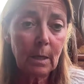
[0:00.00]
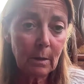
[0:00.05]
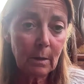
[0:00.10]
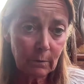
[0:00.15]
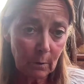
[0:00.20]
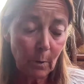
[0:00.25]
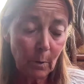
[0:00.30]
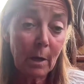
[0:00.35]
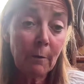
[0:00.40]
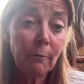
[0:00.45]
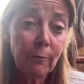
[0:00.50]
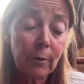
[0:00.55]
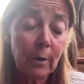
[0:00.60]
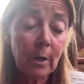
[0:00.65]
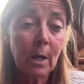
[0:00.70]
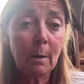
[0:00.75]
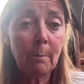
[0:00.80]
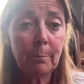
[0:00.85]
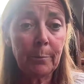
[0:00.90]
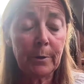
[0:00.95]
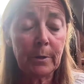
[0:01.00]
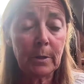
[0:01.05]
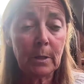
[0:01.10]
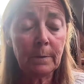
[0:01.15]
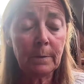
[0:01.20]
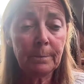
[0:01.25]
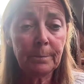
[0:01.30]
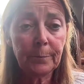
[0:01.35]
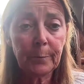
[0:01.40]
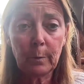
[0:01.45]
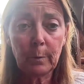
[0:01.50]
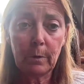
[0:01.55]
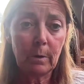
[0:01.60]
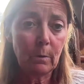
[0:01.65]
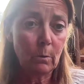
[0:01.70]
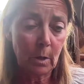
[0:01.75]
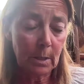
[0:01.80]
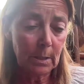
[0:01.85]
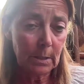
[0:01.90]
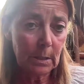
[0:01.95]
so if the company or
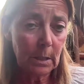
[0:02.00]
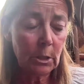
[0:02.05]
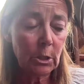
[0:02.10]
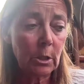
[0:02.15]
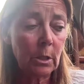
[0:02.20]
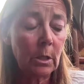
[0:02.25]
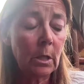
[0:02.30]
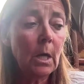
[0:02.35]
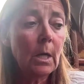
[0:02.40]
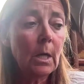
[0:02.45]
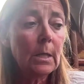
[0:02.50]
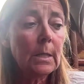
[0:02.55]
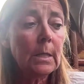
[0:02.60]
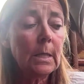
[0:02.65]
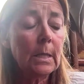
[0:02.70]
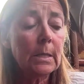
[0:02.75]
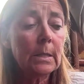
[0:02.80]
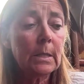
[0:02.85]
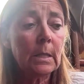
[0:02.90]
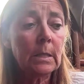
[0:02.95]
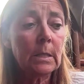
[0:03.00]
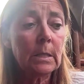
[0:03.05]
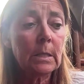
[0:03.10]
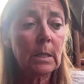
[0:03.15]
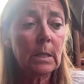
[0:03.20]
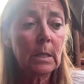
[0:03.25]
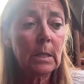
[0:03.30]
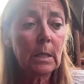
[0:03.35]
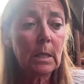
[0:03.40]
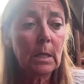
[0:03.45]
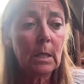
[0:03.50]
the organization doesn't